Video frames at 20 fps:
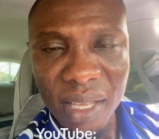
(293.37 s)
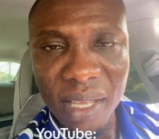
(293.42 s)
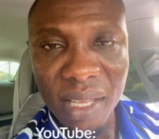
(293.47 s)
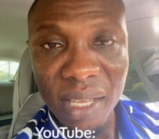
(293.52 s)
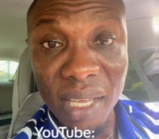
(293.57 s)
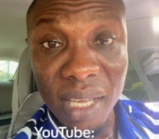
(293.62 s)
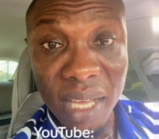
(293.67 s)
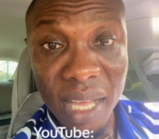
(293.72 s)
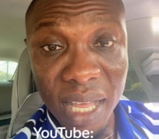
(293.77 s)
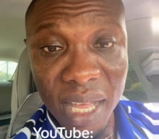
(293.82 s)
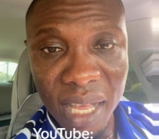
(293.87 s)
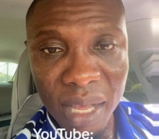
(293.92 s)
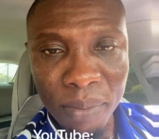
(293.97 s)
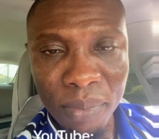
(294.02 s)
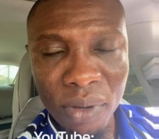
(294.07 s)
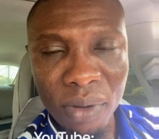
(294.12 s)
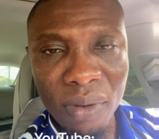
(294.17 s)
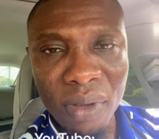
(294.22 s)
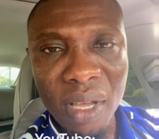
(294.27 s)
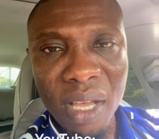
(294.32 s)
It can
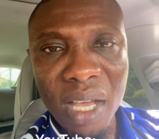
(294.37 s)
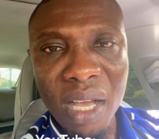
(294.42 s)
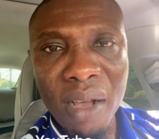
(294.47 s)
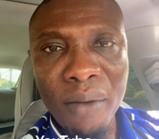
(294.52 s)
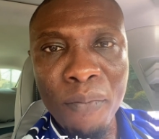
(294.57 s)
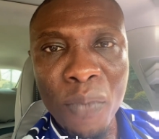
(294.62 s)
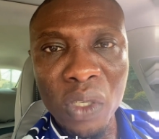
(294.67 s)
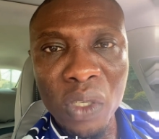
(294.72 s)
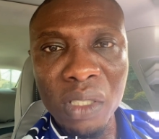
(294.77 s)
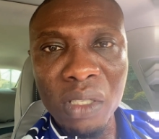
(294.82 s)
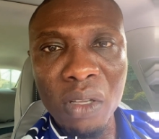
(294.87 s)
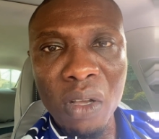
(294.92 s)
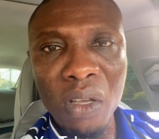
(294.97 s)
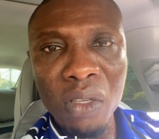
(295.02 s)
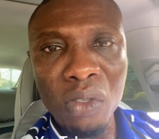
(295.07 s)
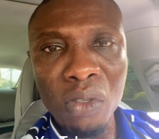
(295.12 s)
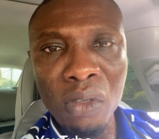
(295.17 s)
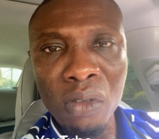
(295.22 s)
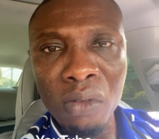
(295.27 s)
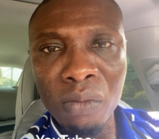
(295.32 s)
happen. But
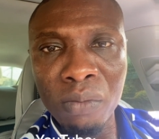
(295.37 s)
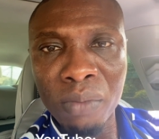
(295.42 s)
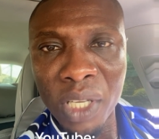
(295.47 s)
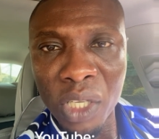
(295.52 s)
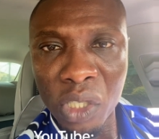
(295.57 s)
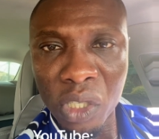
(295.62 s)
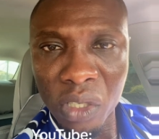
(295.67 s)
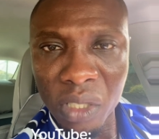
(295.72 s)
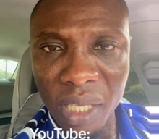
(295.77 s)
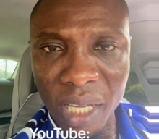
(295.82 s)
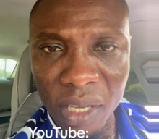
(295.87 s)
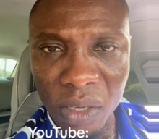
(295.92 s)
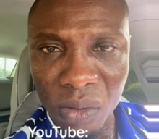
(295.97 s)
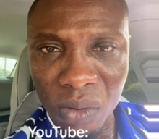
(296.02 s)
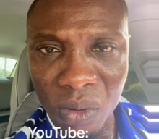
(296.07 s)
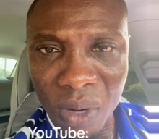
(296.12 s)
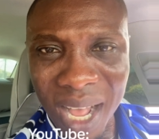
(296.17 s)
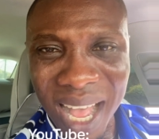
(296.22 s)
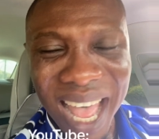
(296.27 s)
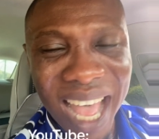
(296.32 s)
also make sure that
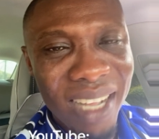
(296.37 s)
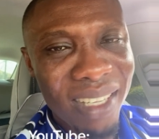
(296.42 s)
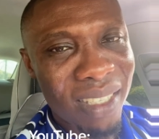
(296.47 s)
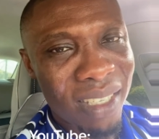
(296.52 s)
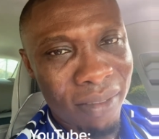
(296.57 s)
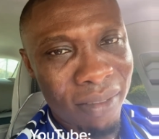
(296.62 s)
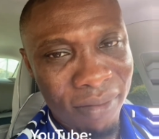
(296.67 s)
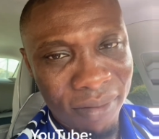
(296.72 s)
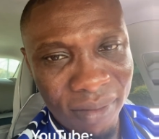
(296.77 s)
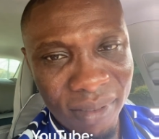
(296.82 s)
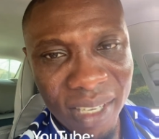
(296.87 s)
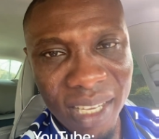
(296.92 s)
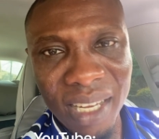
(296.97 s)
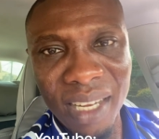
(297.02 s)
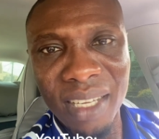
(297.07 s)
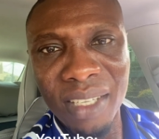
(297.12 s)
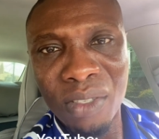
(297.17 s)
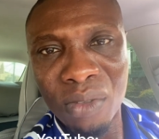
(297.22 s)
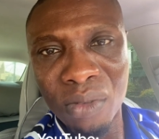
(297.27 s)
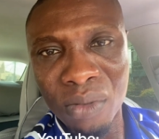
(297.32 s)
you are active a
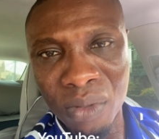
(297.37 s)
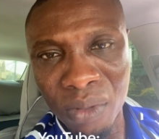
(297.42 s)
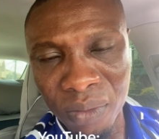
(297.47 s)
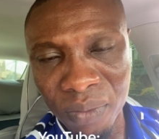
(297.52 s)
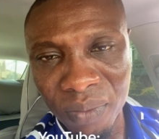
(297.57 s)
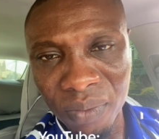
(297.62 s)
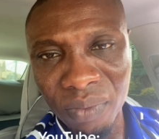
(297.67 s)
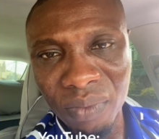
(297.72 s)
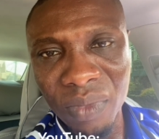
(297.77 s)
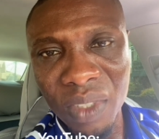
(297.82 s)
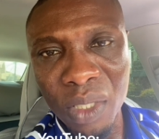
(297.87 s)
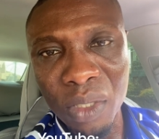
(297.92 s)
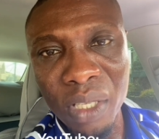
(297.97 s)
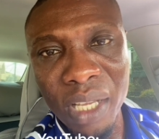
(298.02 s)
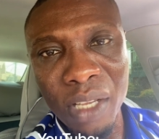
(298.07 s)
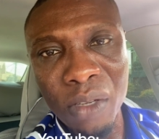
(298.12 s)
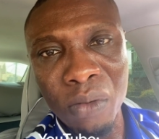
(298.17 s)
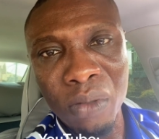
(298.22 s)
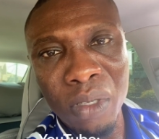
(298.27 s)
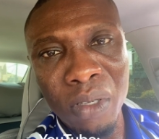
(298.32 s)
little, so that
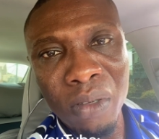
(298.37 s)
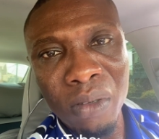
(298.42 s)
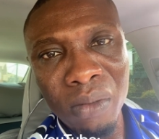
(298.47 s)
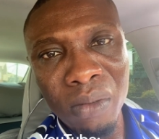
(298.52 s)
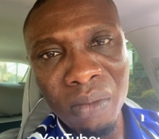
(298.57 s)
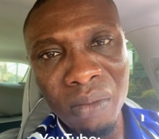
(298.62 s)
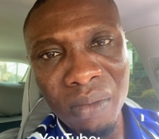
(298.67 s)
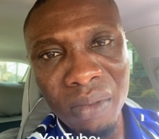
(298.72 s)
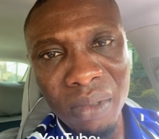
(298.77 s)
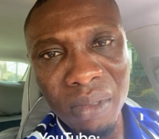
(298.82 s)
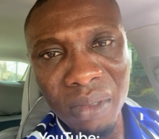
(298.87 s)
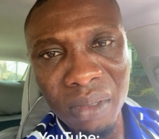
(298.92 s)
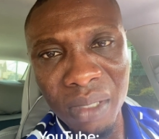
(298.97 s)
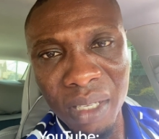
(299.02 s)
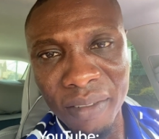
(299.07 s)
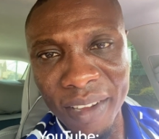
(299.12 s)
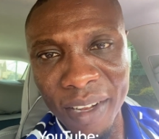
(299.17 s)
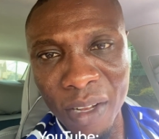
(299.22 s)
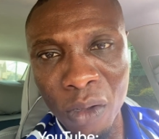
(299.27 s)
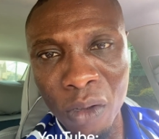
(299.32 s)
you will not
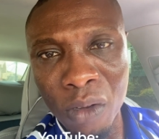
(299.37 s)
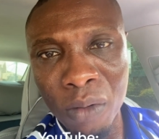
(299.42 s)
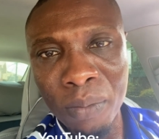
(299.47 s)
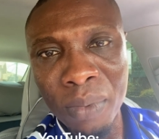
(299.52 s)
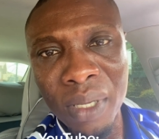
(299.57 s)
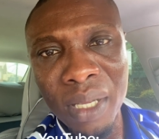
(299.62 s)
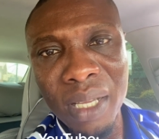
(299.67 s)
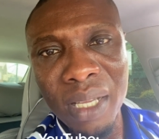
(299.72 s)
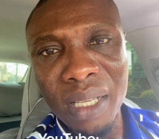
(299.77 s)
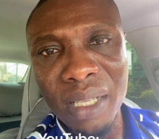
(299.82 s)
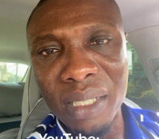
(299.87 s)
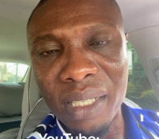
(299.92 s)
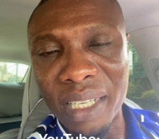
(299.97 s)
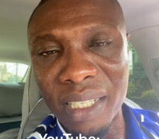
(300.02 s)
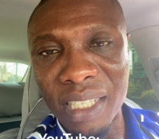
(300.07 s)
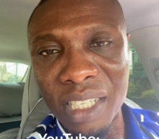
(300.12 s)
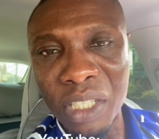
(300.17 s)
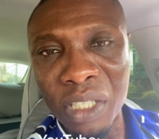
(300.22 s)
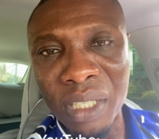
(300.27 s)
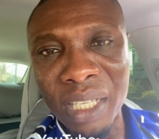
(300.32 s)
develop
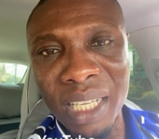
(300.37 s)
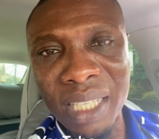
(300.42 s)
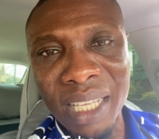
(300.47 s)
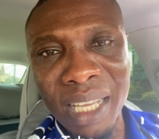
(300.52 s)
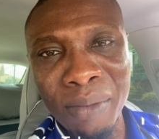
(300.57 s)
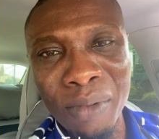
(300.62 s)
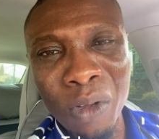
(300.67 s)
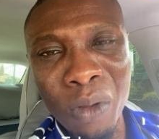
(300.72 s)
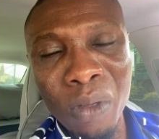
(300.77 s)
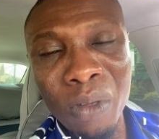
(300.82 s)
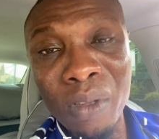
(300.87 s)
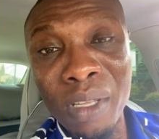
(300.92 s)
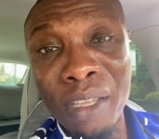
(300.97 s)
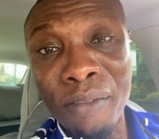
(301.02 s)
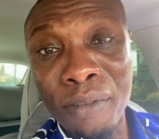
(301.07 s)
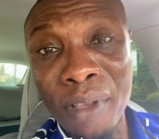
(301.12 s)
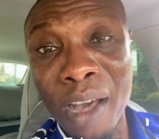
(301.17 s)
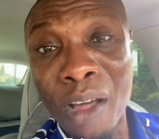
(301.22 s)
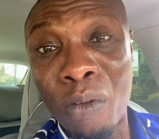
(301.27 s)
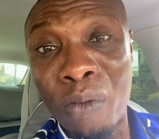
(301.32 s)
gestational diabetes. If
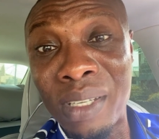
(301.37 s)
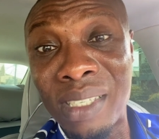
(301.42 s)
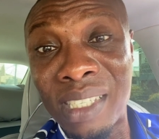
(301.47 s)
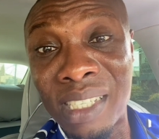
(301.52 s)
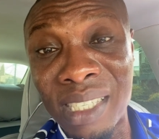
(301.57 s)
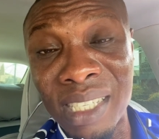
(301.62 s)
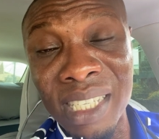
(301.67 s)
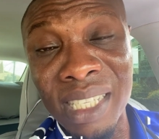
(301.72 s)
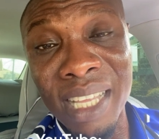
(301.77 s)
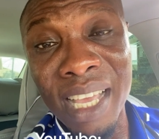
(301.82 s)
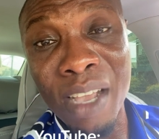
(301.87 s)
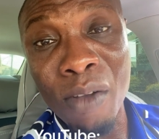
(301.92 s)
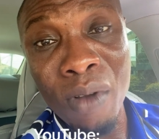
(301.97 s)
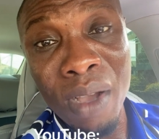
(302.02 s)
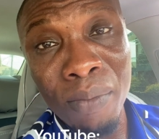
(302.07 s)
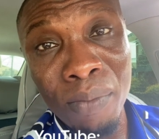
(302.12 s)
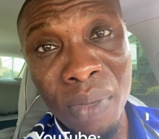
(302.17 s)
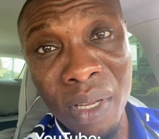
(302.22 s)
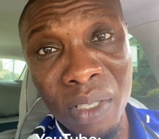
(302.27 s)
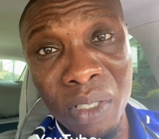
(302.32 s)
you're always sitting there in one
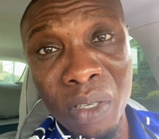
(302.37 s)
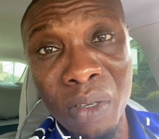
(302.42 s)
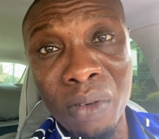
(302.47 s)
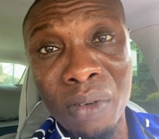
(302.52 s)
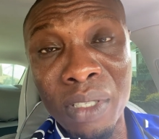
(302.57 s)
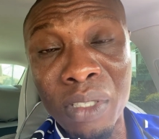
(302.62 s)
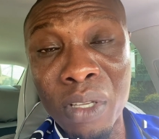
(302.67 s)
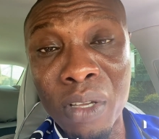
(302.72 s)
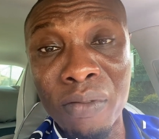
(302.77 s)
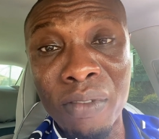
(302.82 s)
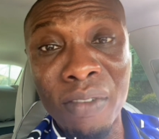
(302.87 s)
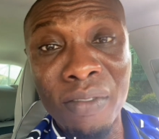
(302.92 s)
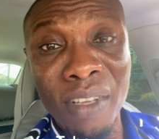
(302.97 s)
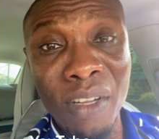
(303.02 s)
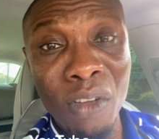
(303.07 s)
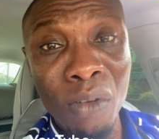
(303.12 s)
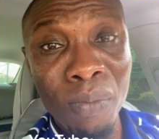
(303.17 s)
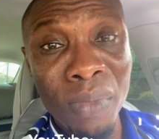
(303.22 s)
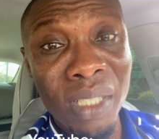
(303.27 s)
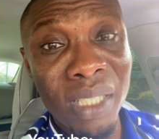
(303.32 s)
place, your risk of
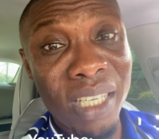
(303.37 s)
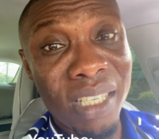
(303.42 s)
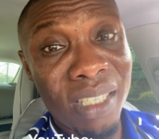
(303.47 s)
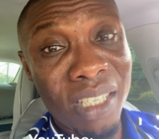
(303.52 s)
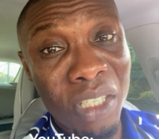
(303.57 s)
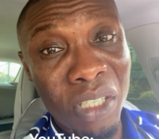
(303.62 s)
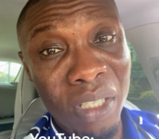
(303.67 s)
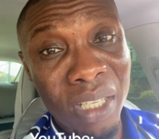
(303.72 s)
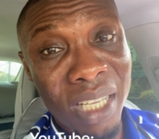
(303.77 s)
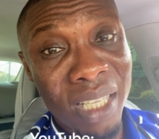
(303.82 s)
developing gestational